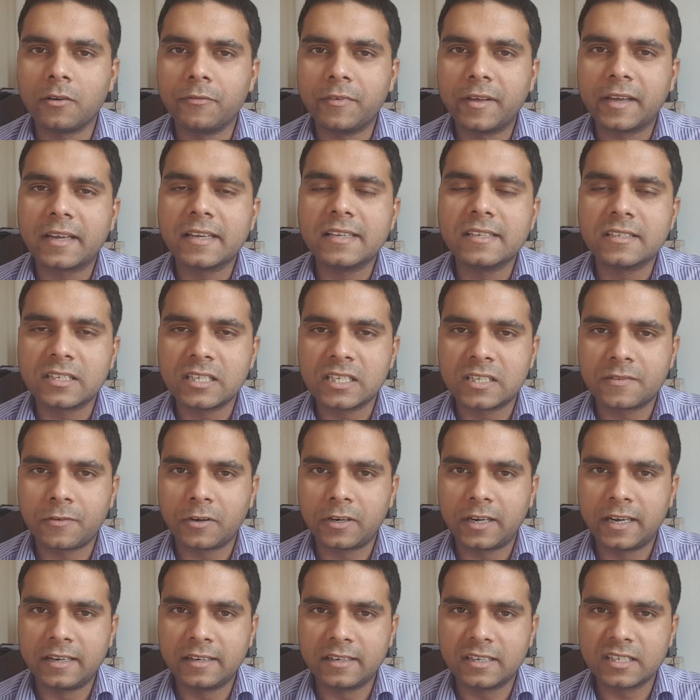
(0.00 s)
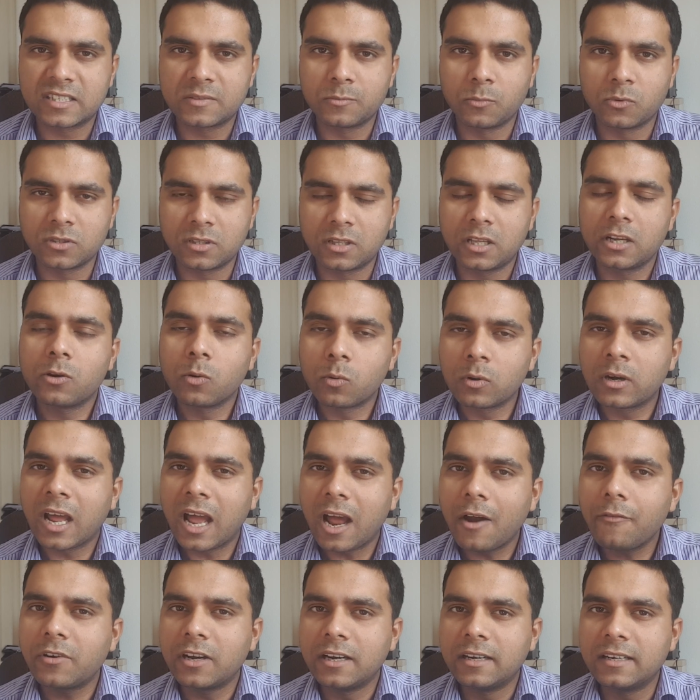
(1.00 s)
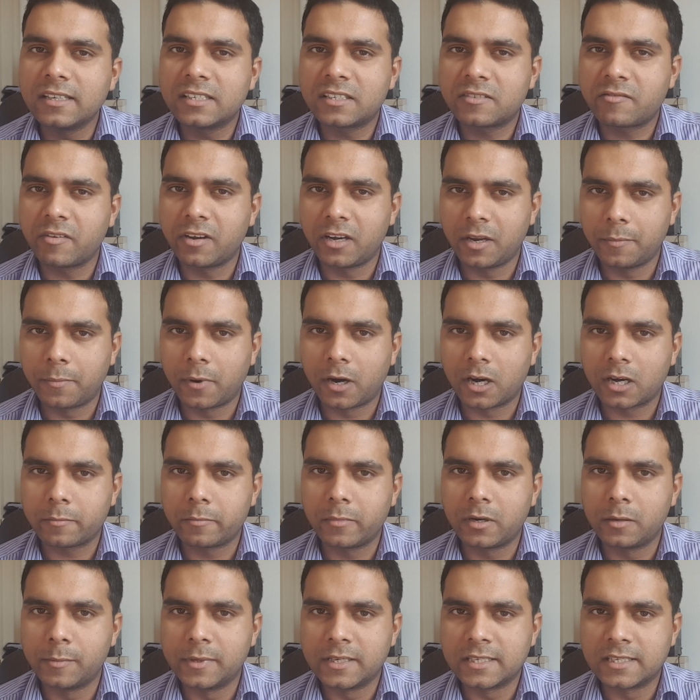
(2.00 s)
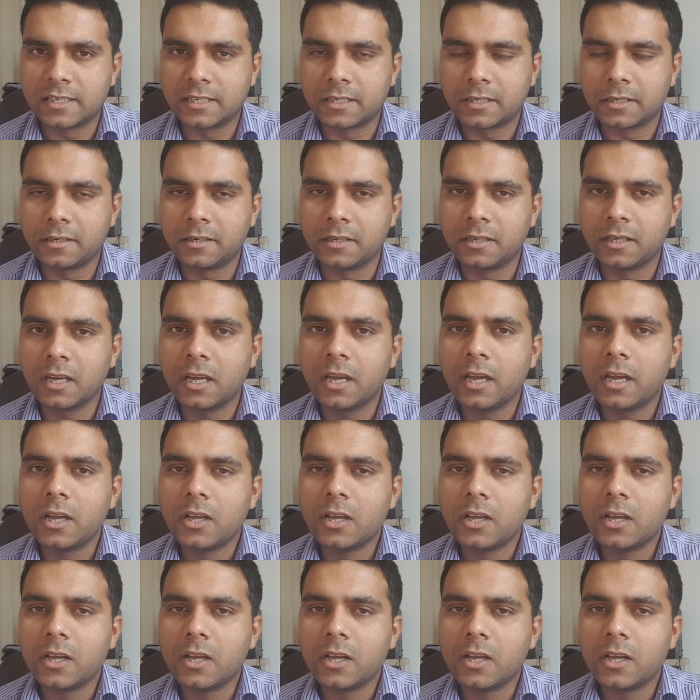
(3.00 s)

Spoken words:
vacancies for dentists. Most, they don't have dentistry department basically.